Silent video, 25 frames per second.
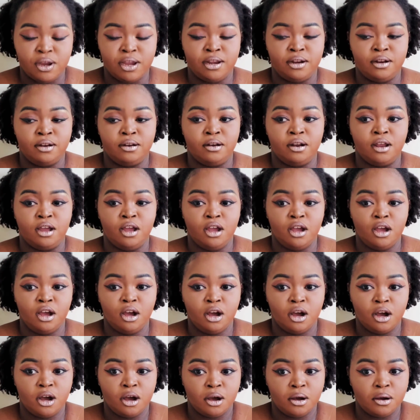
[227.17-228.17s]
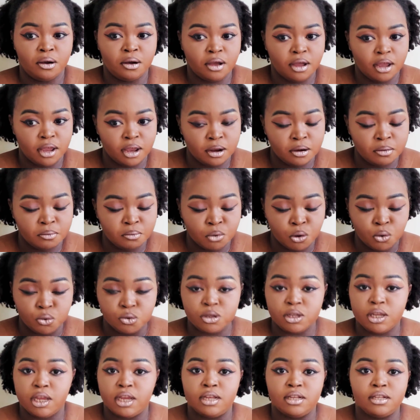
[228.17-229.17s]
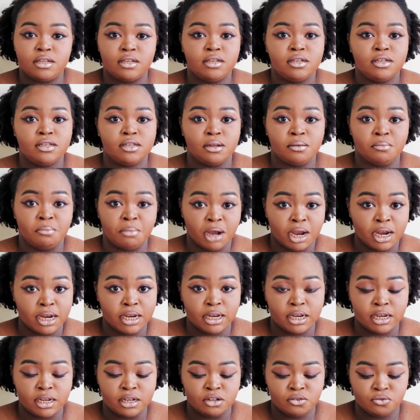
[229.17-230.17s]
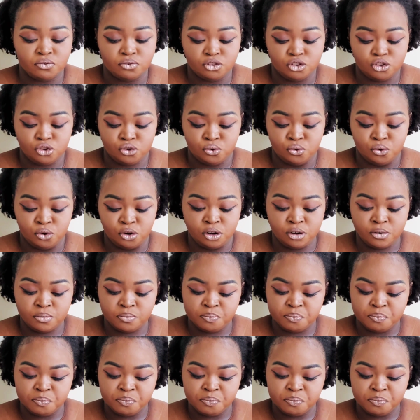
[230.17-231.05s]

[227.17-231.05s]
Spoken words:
in most cases. In my case, for sure.